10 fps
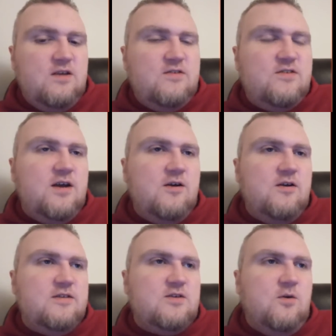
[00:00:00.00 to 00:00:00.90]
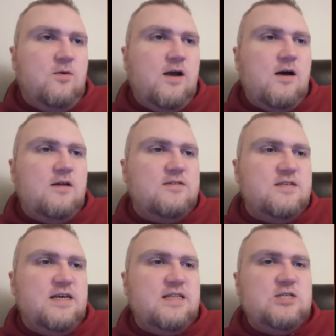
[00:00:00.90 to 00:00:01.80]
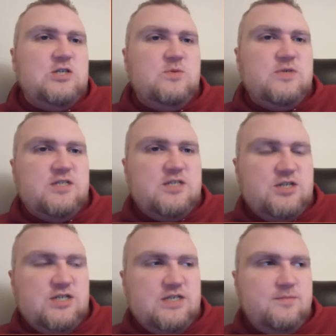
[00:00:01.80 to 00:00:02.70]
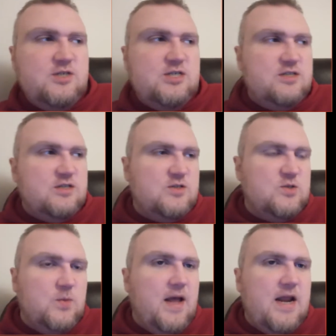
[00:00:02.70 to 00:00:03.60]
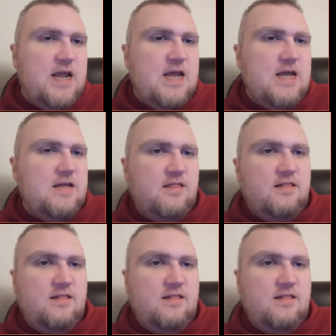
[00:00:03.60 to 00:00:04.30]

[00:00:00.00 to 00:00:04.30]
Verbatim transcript: Sarah is going on and saying that she went to the gym and she's all sweaty and